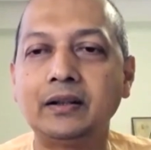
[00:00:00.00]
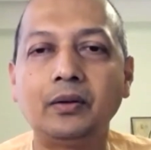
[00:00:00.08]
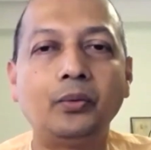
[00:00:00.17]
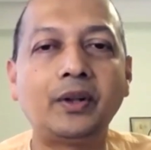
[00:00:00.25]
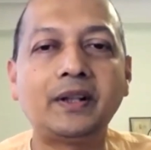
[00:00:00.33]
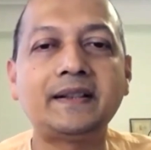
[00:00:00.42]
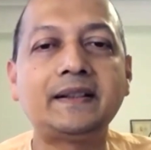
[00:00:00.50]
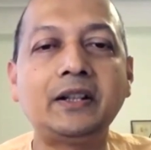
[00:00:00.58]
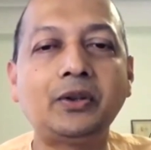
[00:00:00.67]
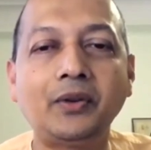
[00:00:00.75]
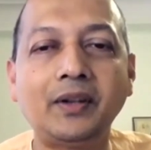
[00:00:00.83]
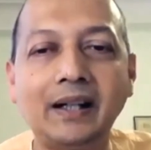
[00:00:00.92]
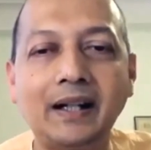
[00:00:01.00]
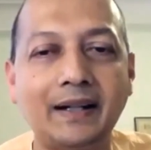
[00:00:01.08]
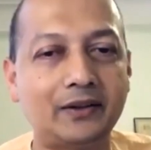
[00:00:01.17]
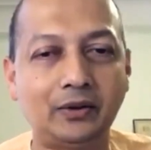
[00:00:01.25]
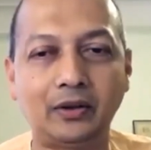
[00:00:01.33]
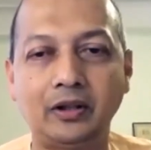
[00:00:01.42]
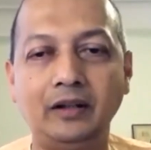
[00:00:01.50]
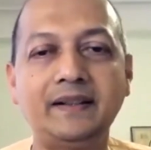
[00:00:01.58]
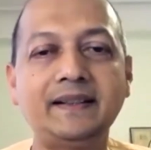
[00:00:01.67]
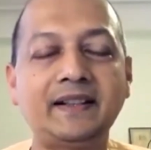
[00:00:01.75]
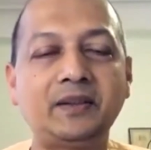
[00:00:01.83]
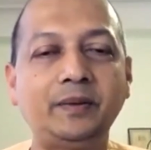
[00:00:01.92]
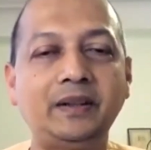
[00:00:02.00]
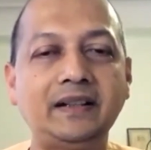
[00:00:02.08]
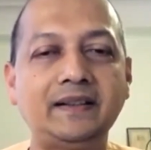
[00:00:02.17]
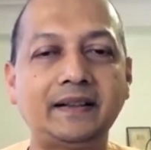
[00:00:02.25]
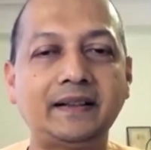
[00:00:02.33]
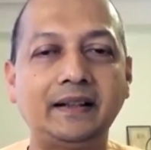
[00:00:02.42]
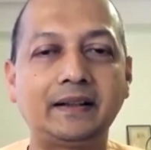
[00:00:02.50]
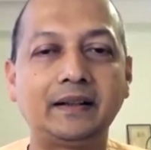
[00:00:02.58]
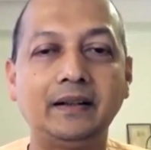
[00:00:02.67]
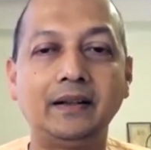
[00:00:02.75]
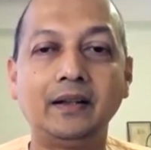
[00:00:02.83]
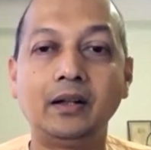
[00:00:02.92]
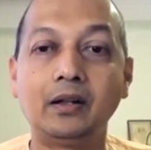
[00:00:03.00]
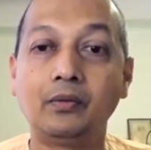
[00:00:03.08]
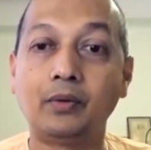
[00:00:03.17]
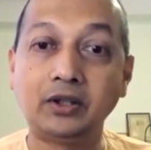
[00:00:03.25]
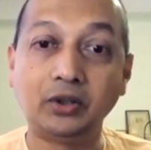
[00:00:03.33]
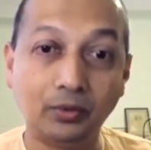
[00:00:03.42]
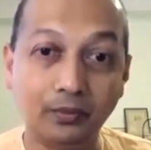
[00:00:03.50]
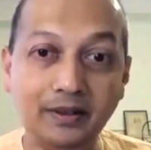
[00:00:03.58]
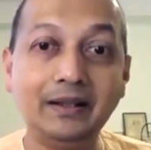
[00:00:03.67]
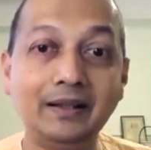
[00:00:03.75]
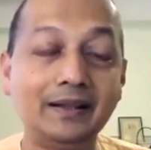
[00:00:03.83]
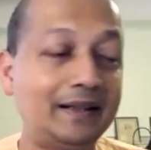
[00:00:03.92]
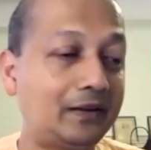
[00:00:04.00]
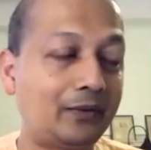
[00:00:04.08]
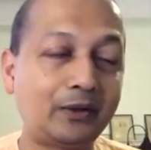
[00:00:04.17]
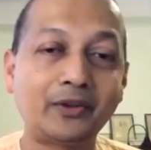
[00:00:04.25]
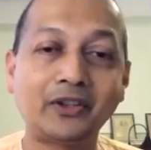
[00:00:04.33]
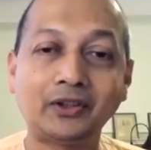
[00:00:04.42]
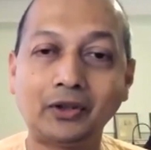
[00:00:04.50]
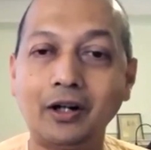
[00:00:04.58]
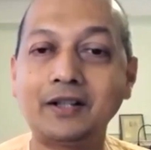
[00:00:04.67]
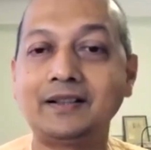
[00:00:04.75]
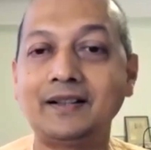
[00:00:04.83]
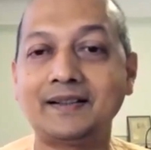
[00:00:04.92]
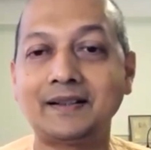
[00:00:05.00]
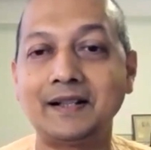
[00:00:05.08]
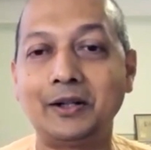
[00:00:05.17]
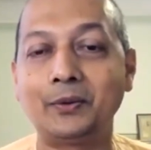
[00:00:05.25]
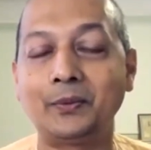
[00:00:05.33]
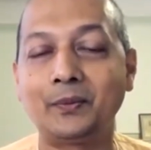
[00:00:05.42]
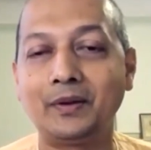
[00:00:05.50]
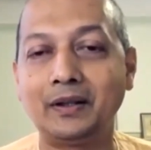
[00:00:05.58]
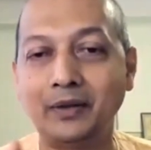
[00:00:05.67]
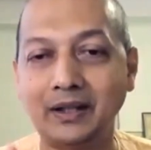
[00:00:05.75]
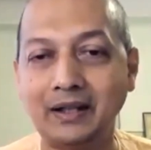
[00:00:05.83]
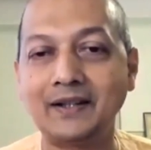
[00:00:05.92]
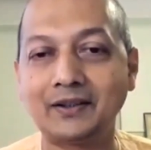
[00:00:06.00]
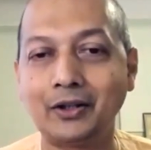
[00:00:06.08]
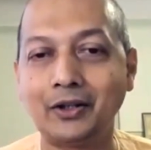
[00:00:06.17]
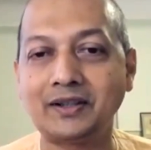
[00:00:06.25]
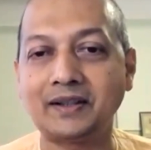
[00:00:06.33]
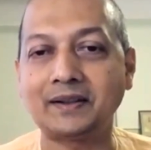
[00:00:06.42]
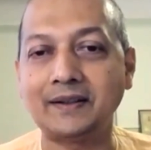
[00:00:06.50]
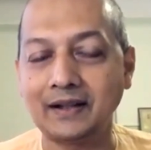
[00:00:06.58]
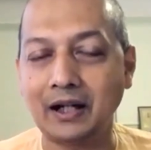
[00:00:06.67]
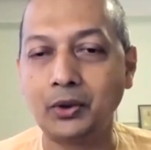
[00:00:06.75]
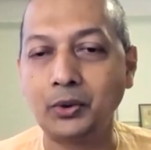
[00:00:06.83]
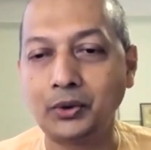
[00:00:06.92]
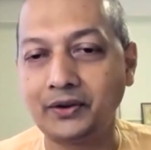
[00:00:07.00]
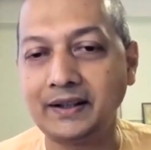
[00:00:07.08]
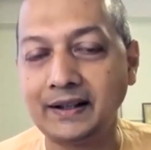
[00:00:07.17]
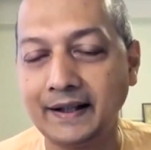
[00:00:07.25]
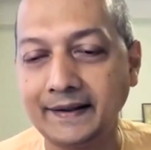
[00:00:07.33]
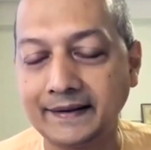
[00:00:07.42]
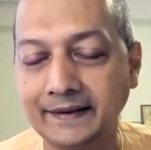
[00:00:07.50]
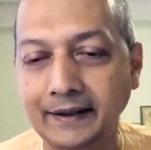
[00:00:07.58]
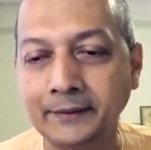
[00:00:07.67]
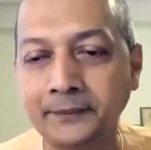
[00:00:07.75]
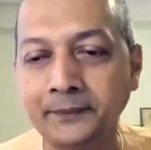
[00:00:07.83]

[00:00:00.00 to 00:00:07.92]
What is there to realize? You're always experiencing it. What you mean is what was taught just now, the witness consciousness, how to realize that.